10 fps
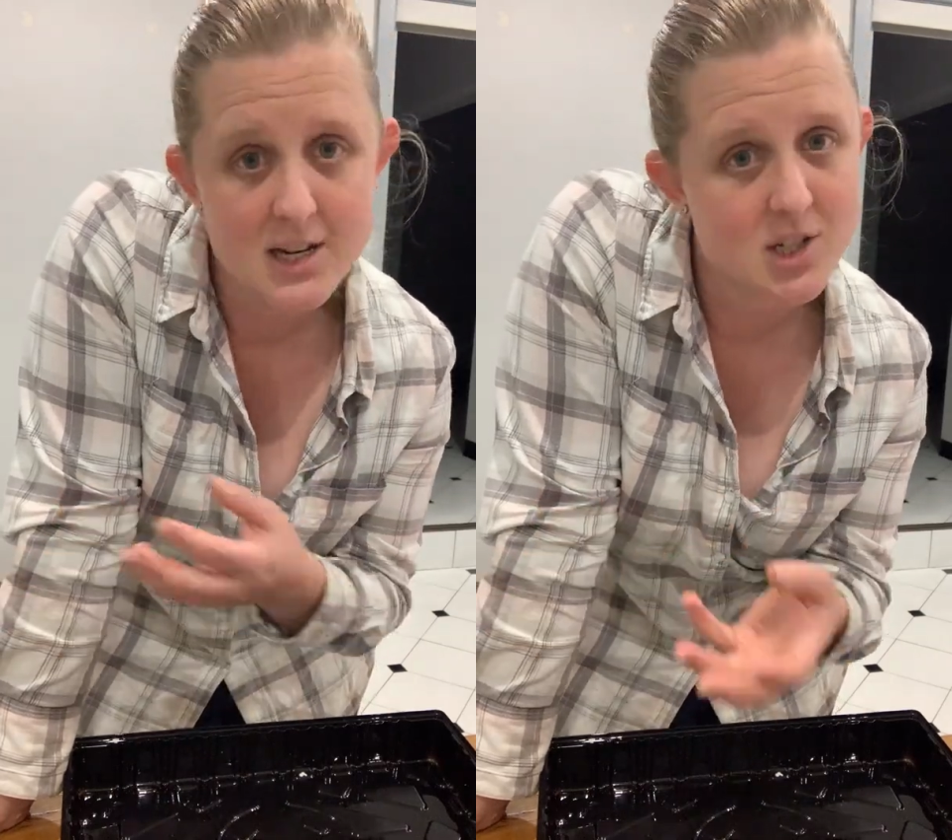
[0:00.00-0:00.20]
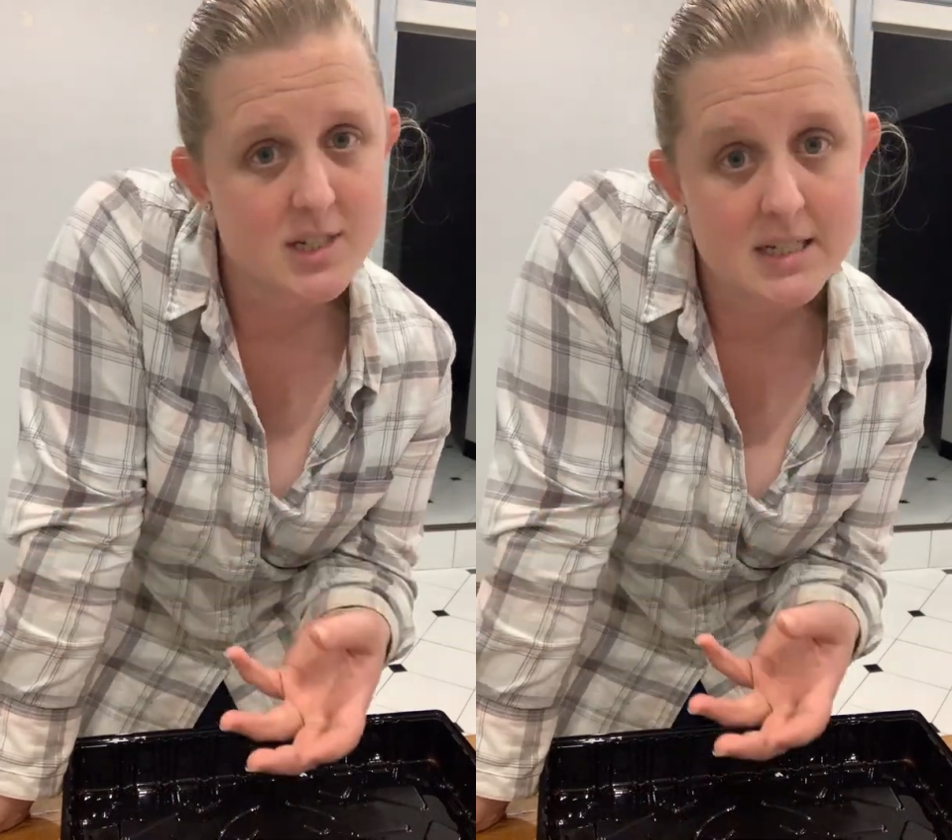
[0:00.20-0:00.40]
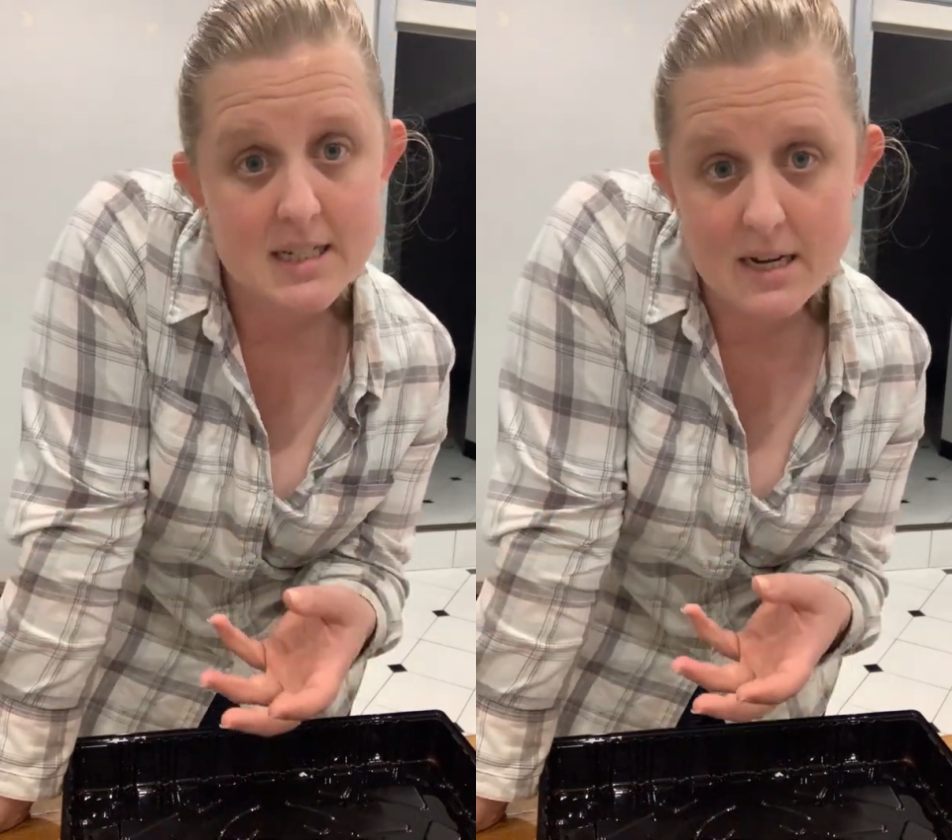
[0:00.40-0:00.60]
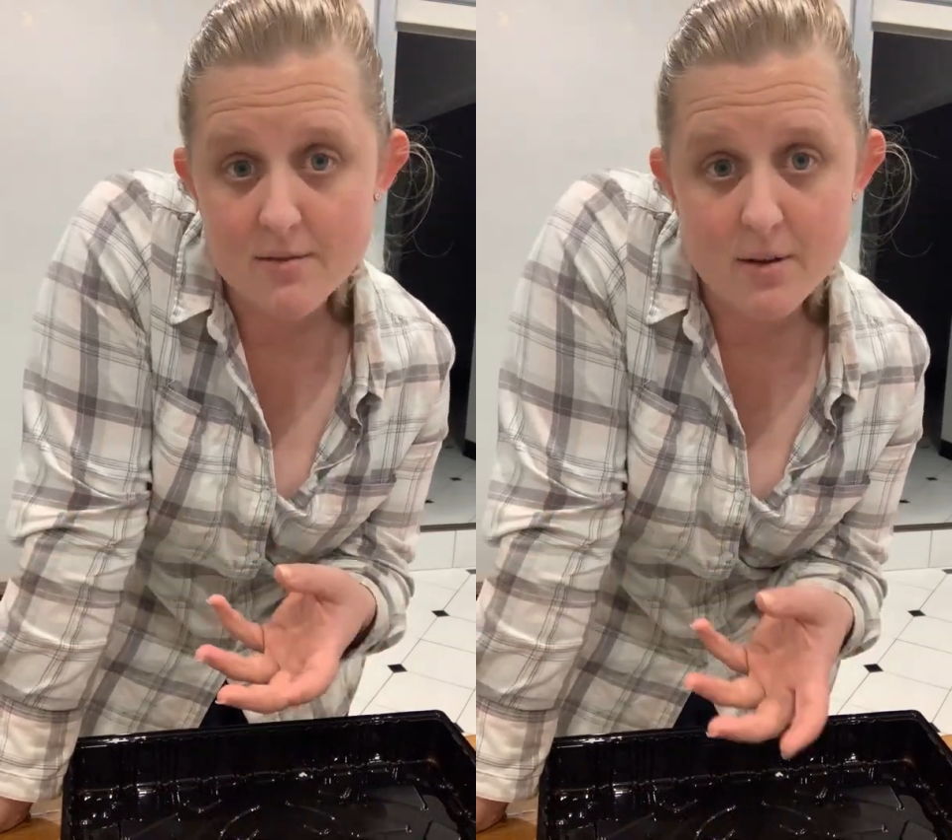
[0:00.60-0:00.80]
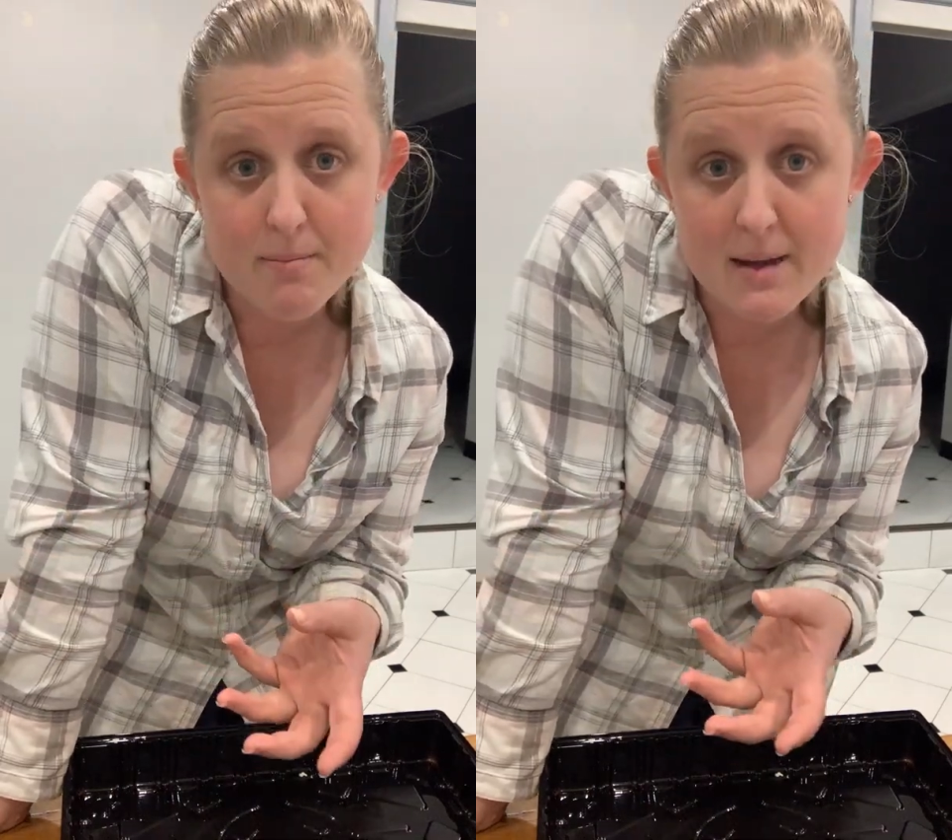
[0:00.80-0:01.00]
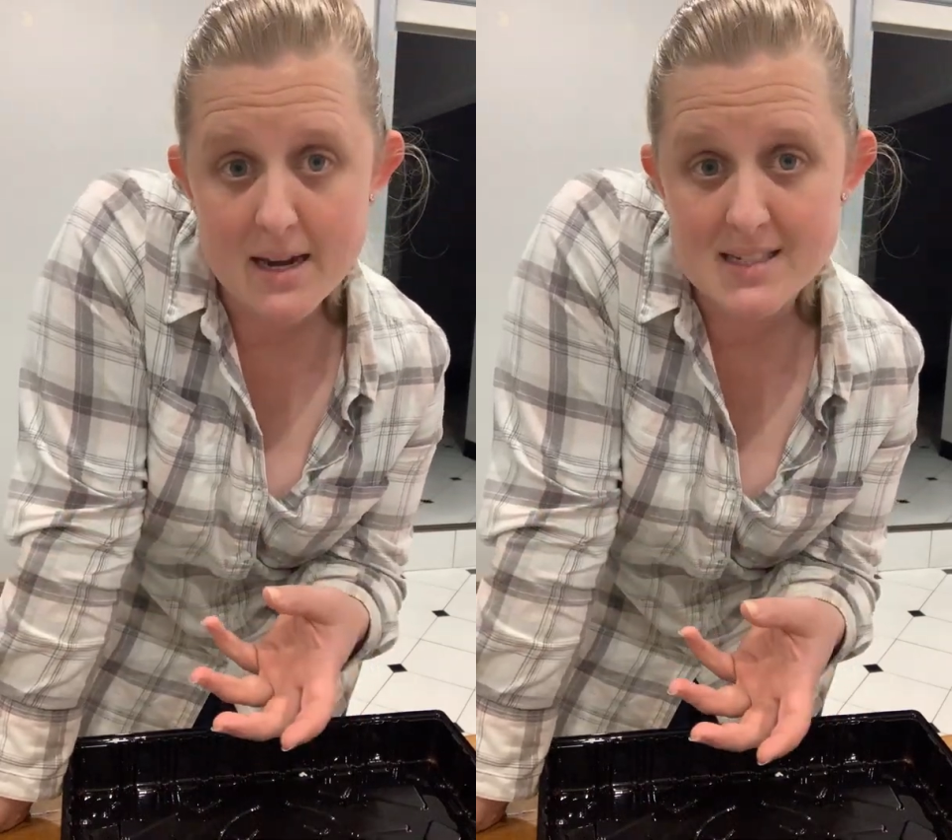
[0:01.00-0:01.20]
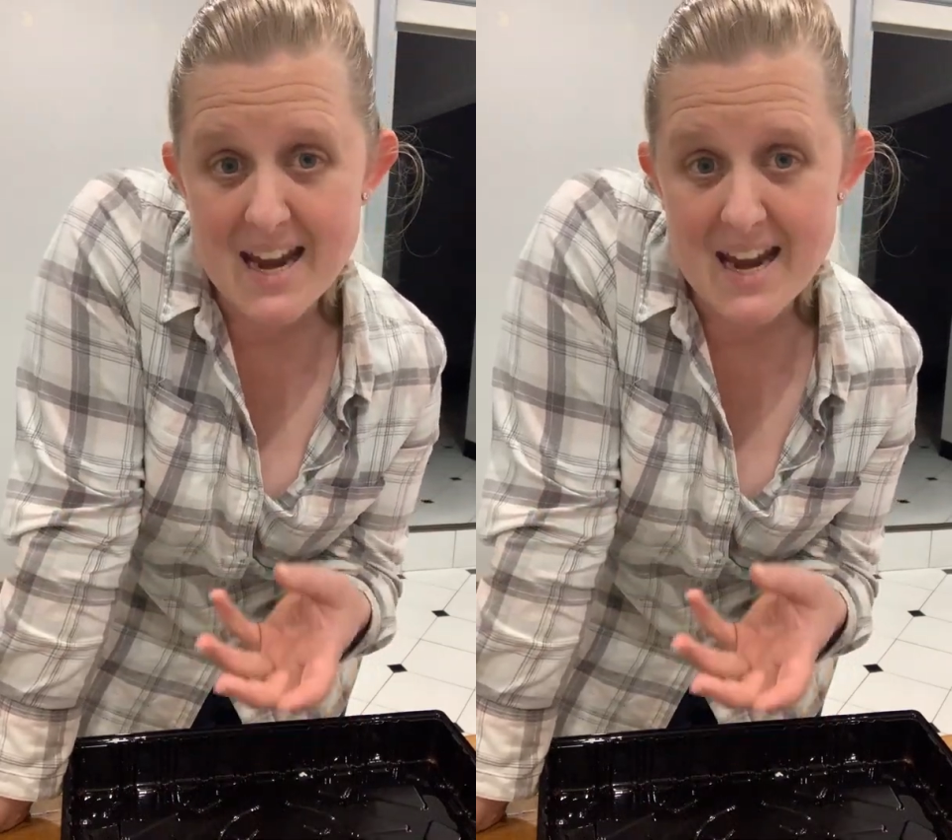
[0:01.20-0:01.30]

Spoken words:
just to see if it makes